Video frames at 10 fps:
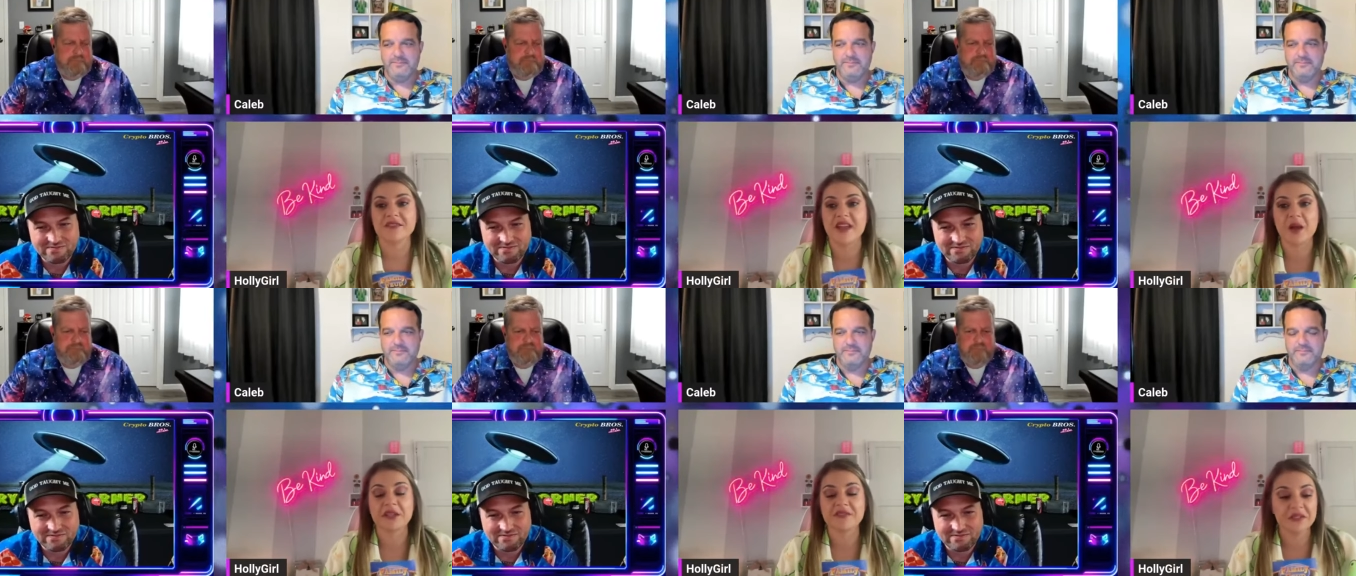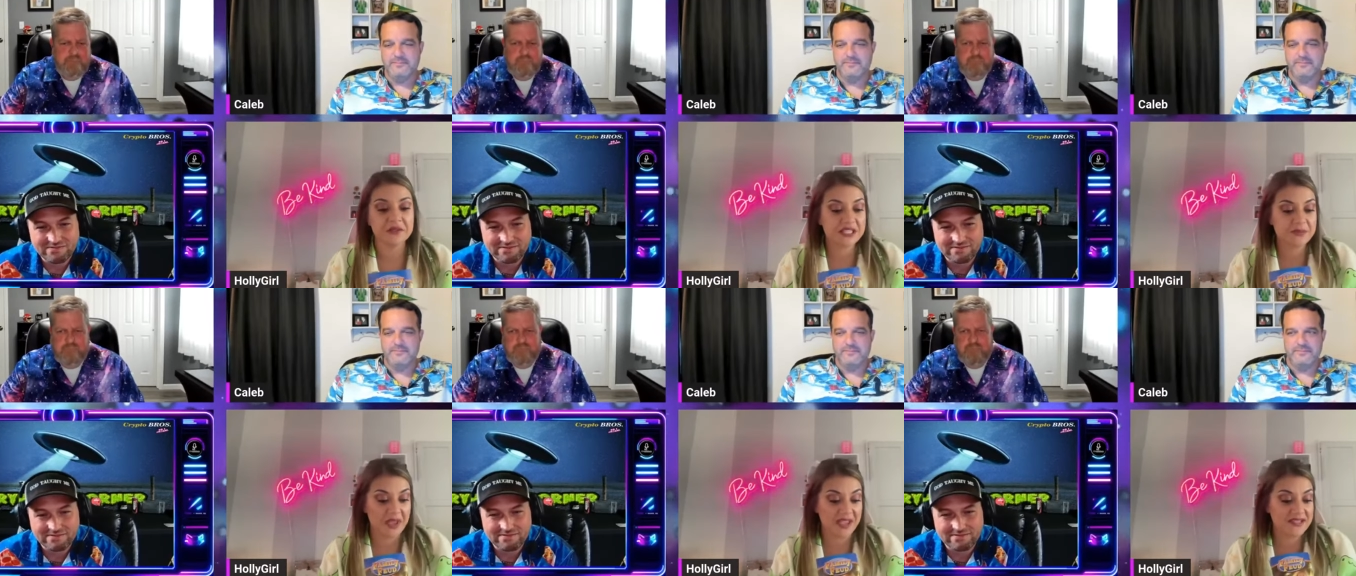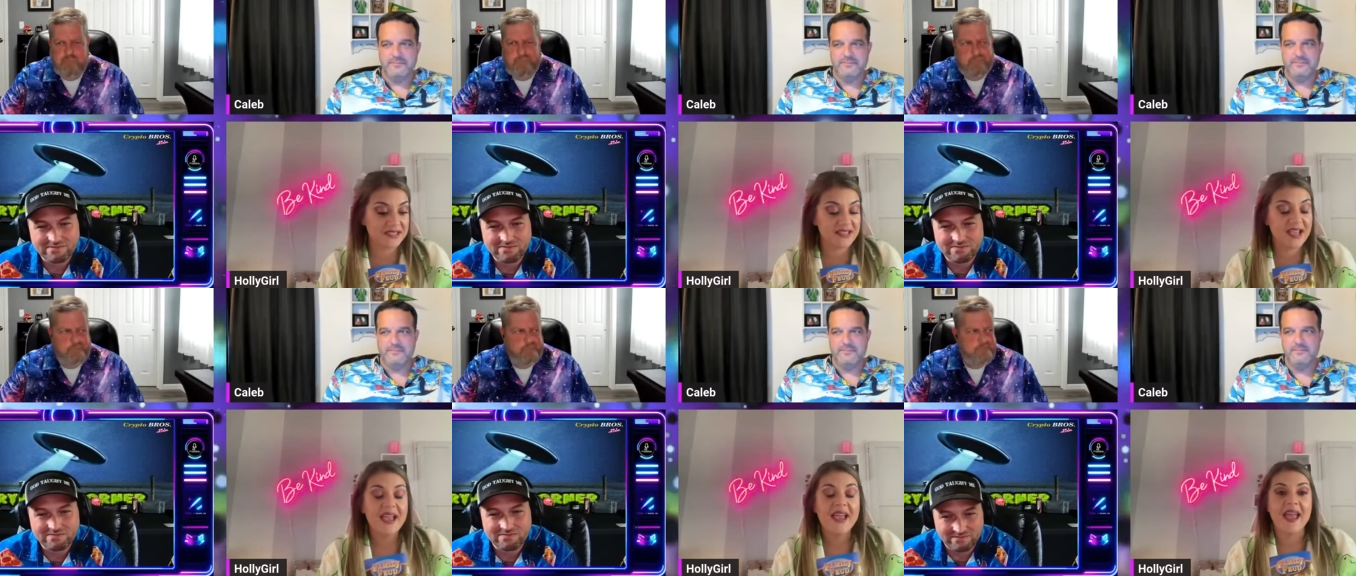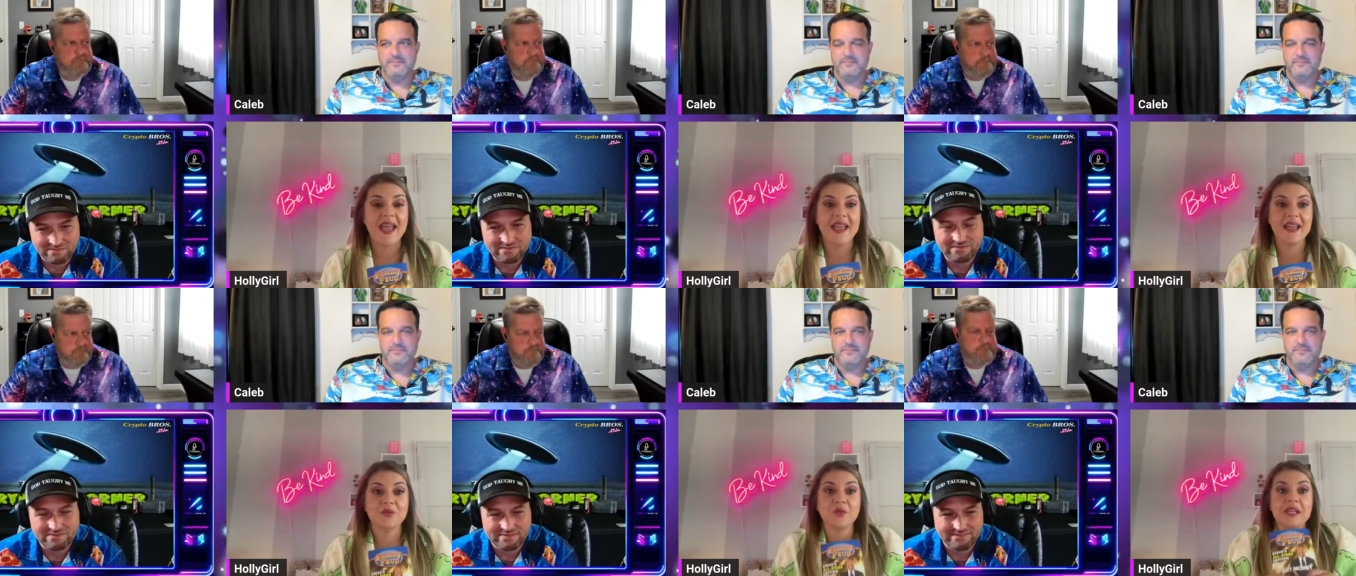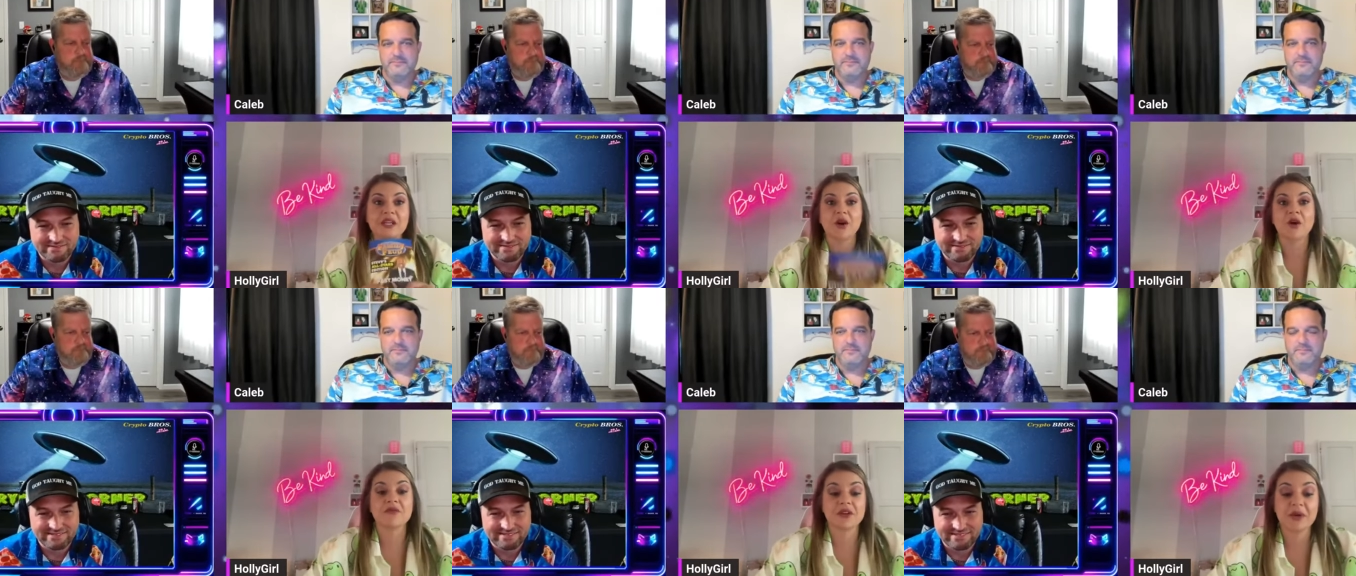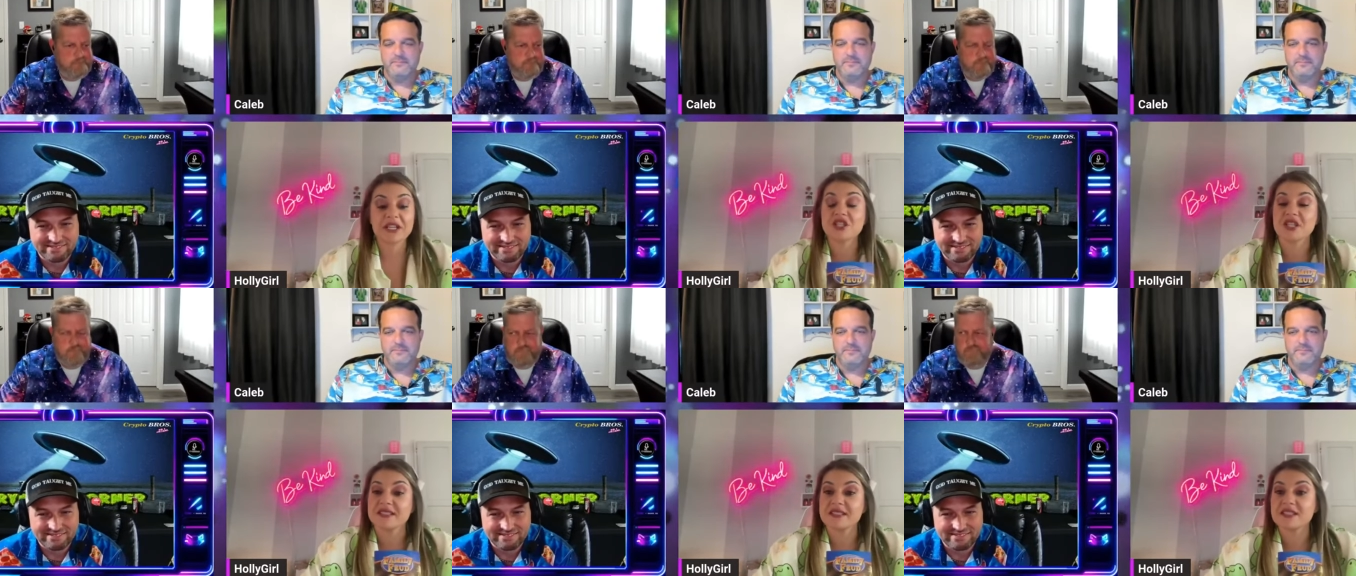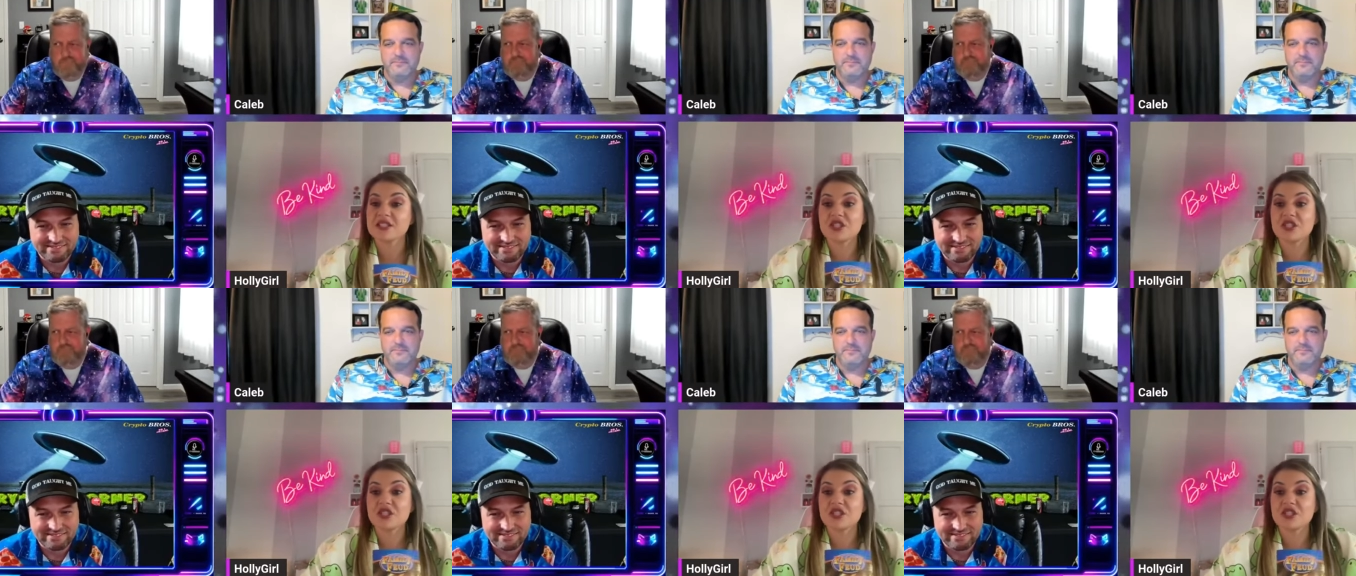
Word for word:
Speaker 1: Family Feud space, and we go over questions.